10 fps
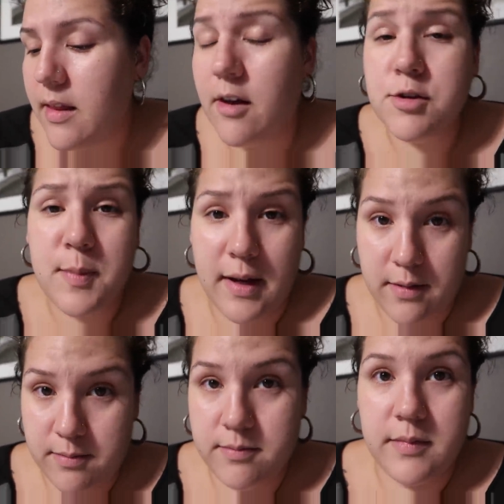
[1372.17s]
that was
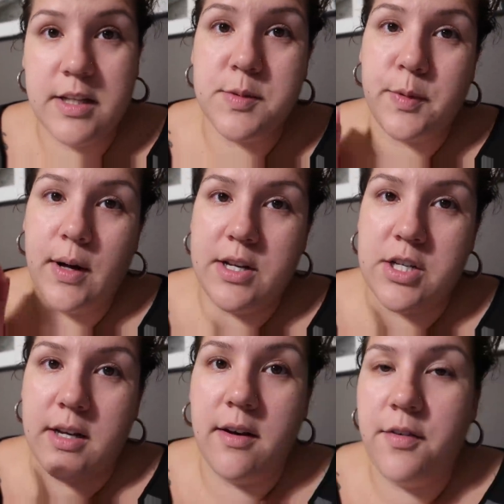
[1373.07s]
my
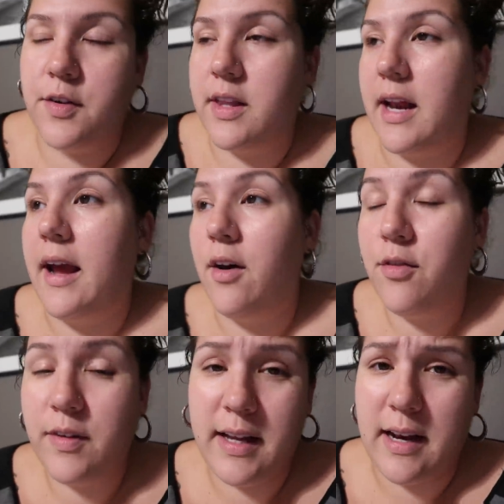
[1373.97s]
inspiration for the day.
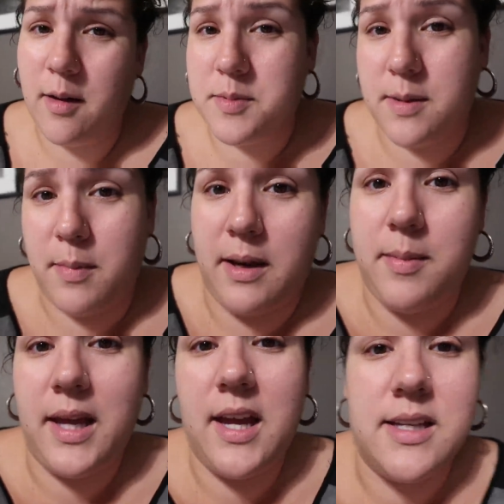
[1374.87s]
Hopefully it helps somebody,
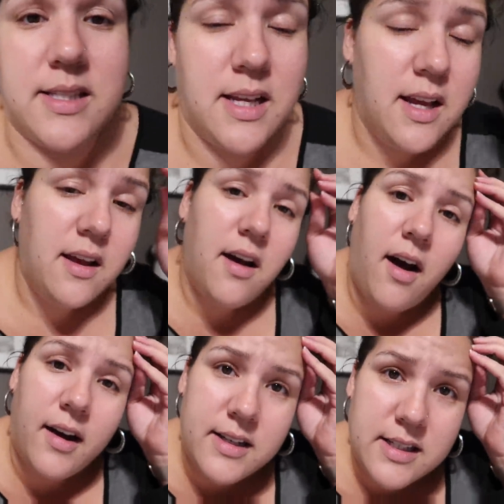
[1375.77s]
because
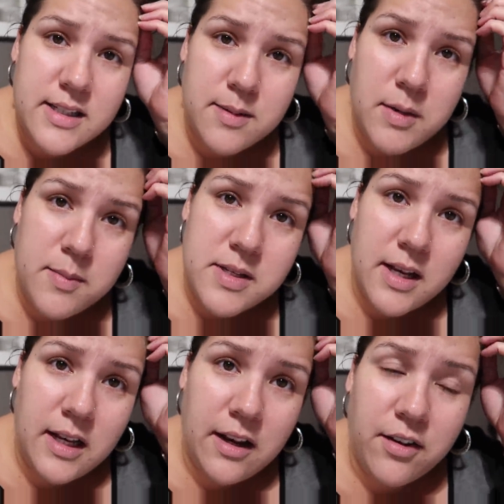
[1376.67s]
honestly, sometimes
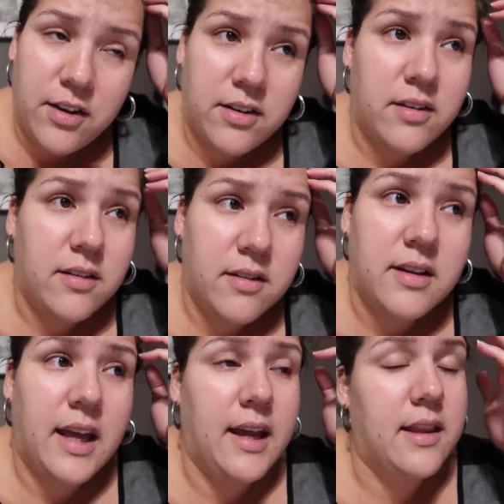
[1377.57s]
I need a good
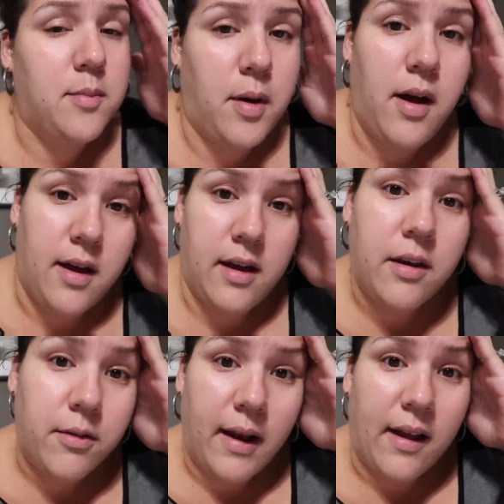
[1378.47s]
kick in the butt
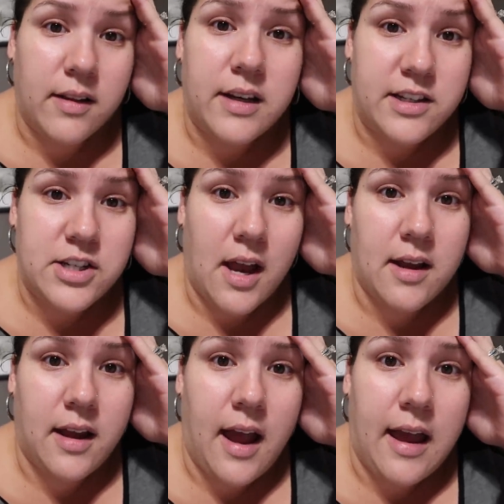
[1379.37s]
and a reality
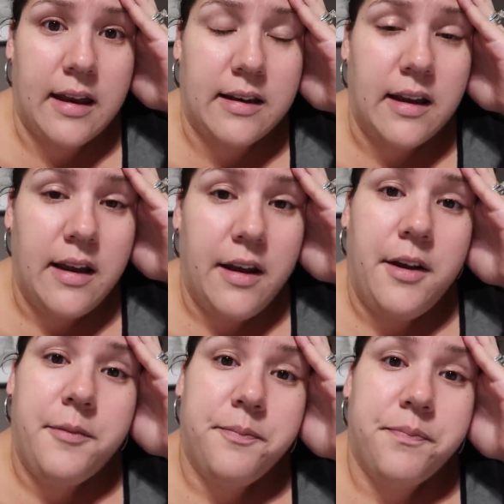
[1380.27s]
check. And
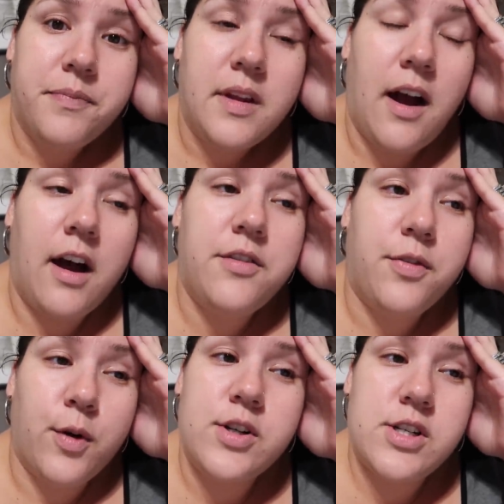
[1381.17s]

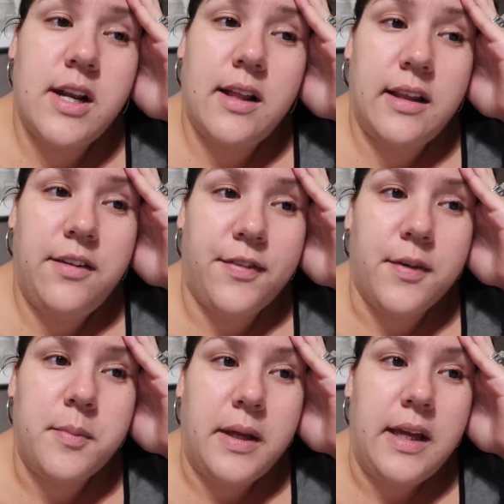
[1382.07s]
unfortunately
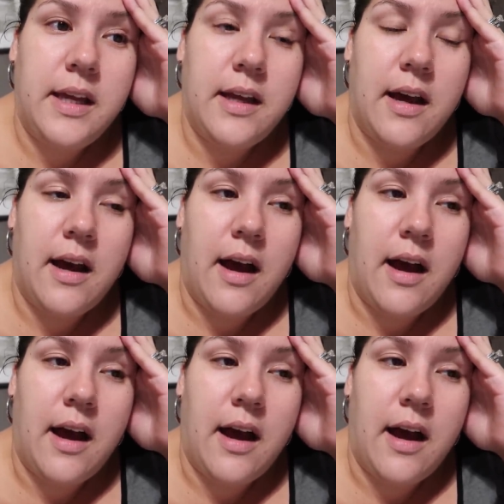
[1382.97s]
for me,